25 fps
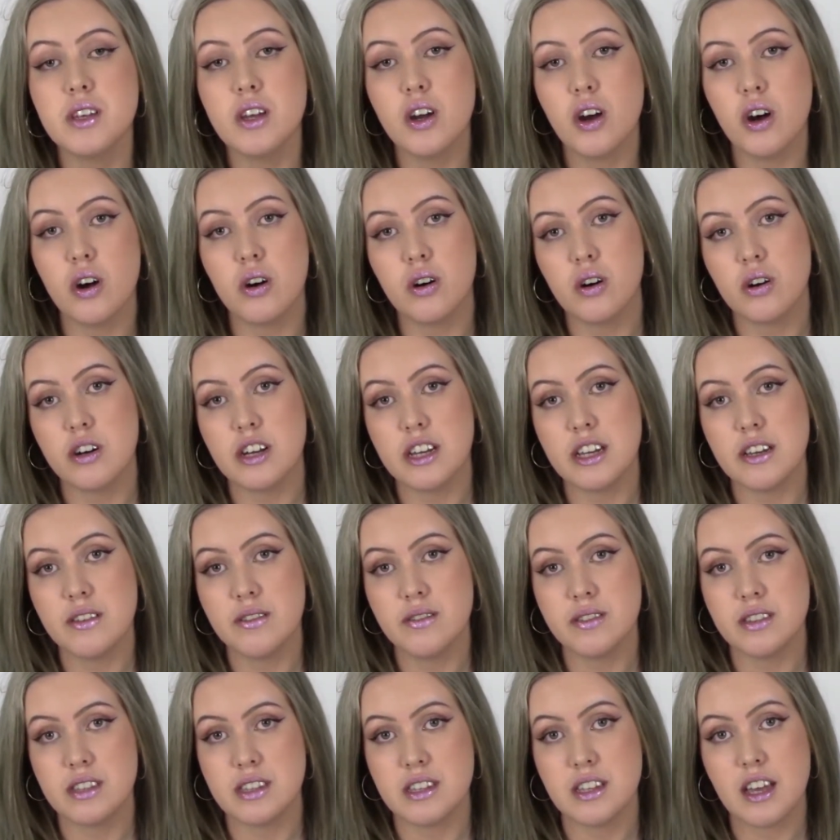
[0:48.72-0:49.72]
or
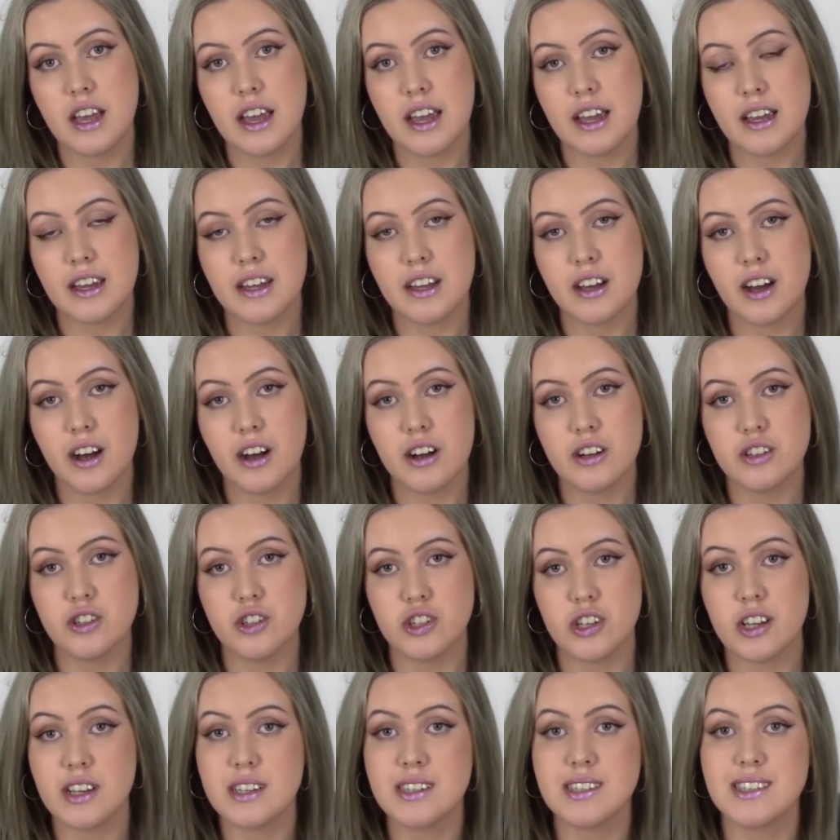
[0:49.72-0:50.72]
if they are
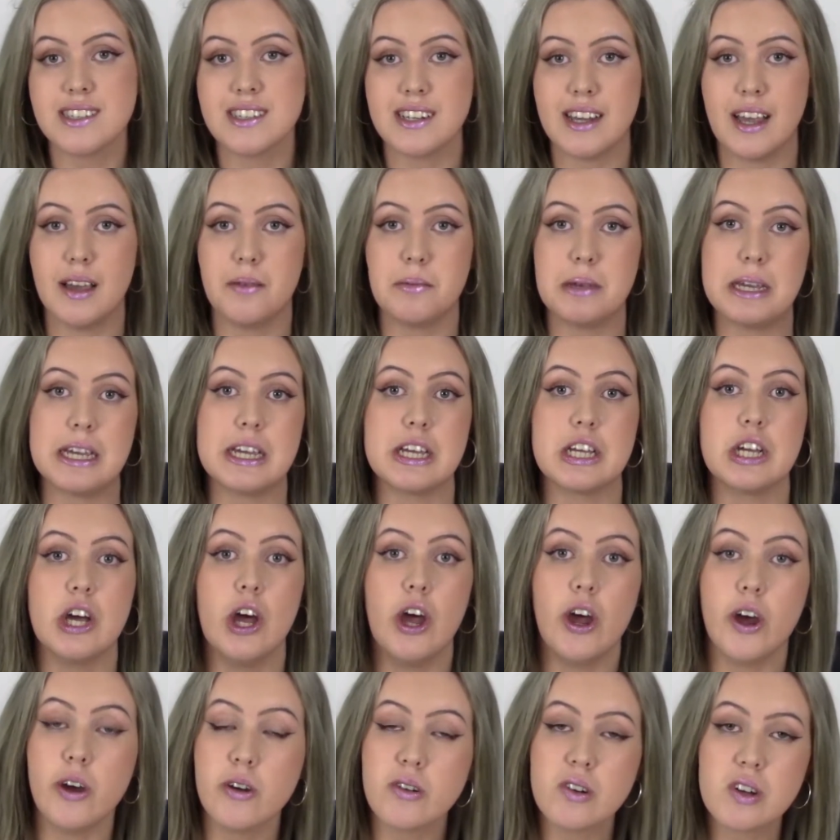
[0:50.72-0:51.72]
just a big
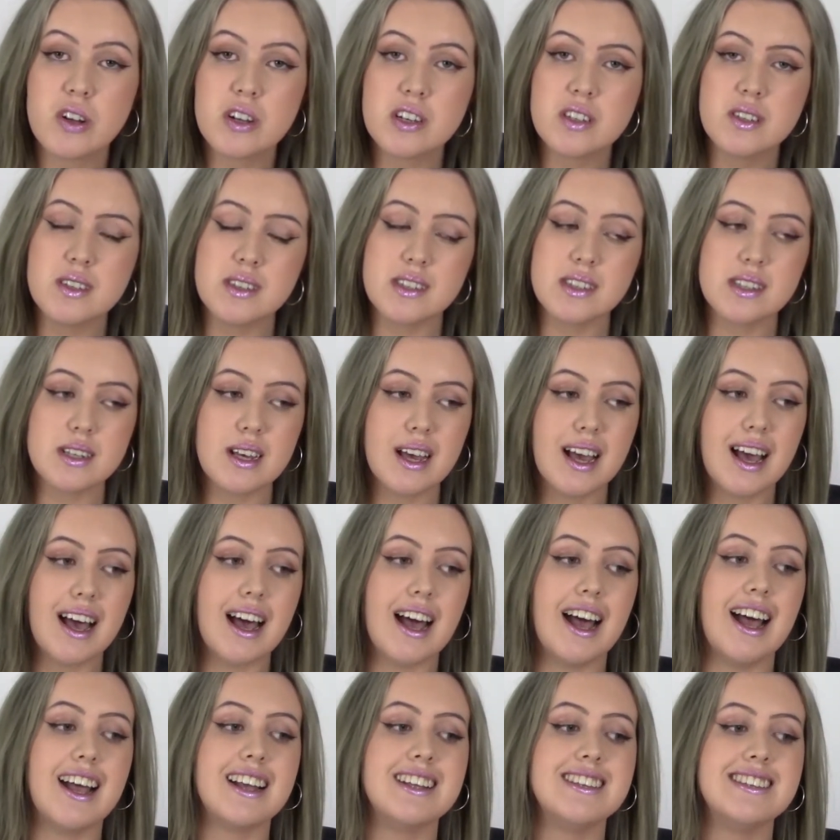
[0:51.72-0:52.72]
hoax
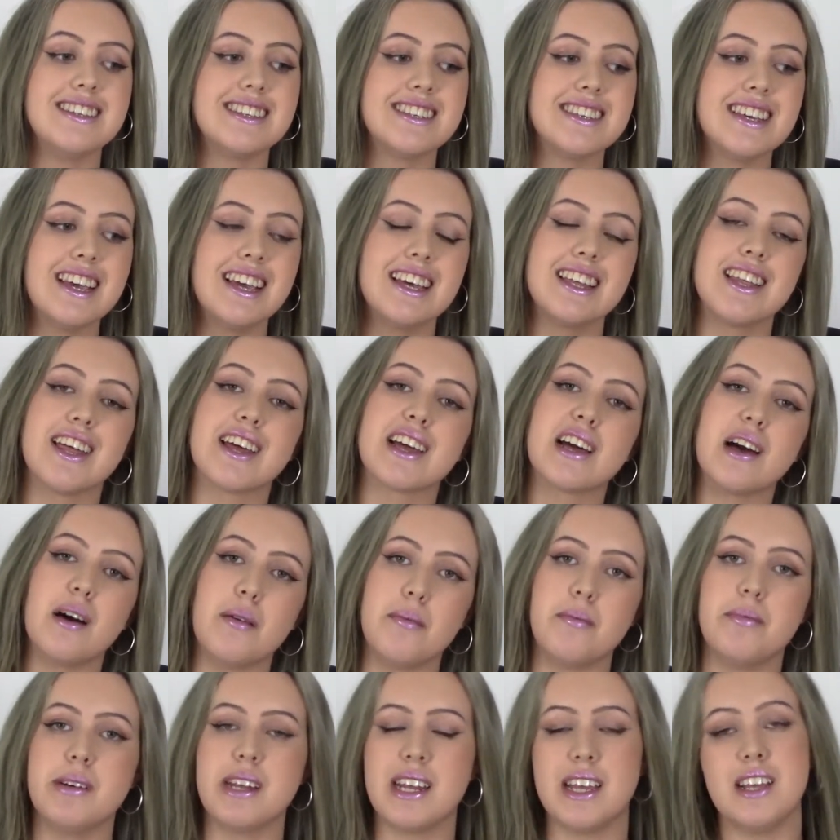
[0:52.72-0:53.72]
and the
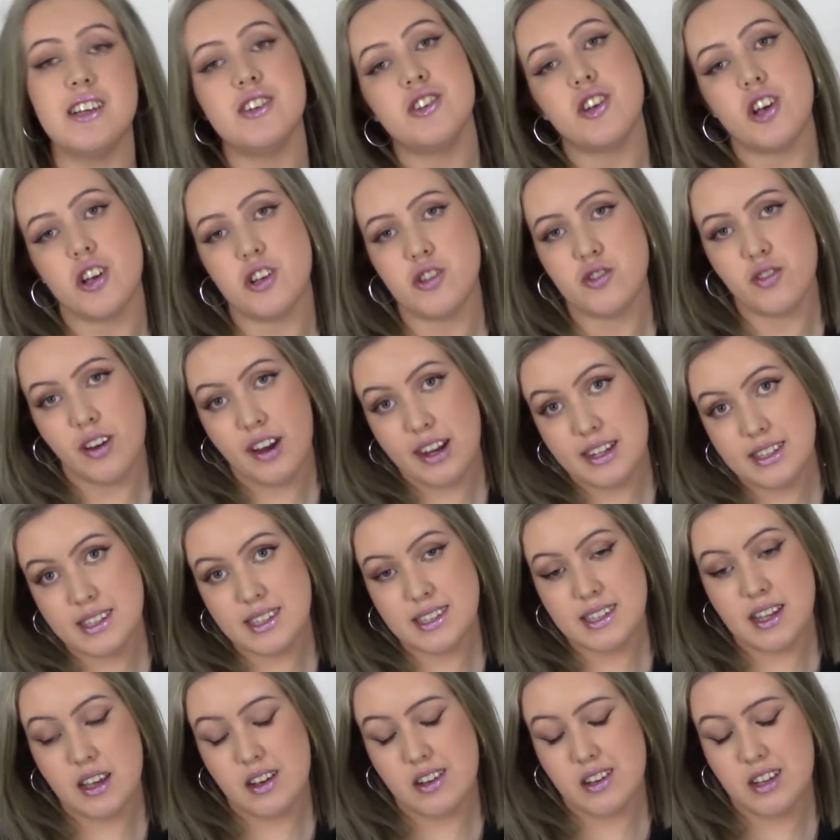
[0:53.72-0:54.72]
company is just trying to
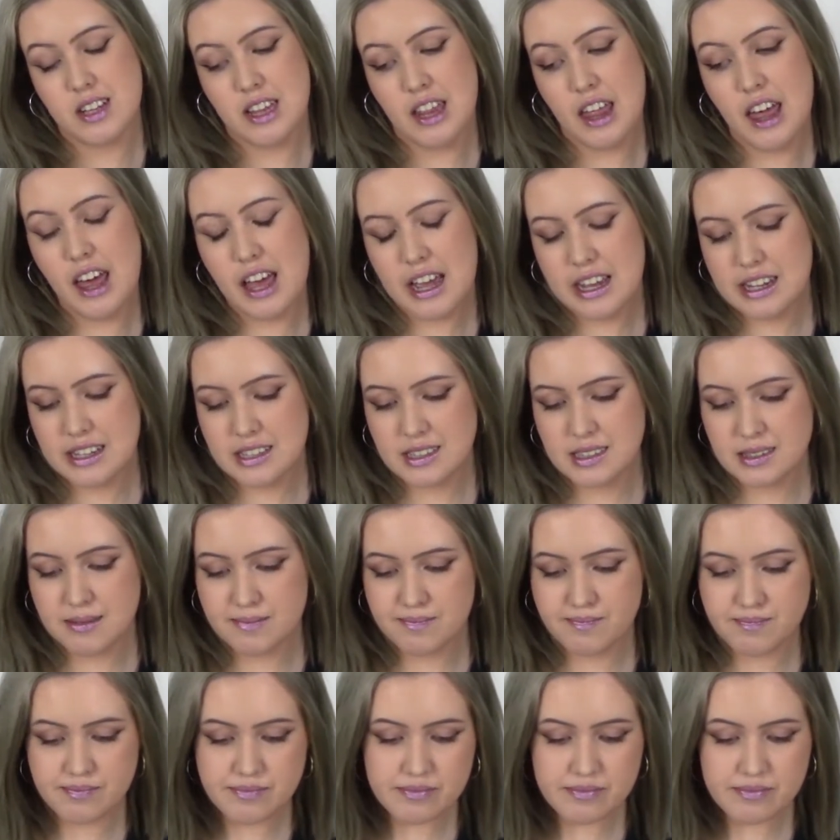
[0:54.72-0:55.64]
sell you lies.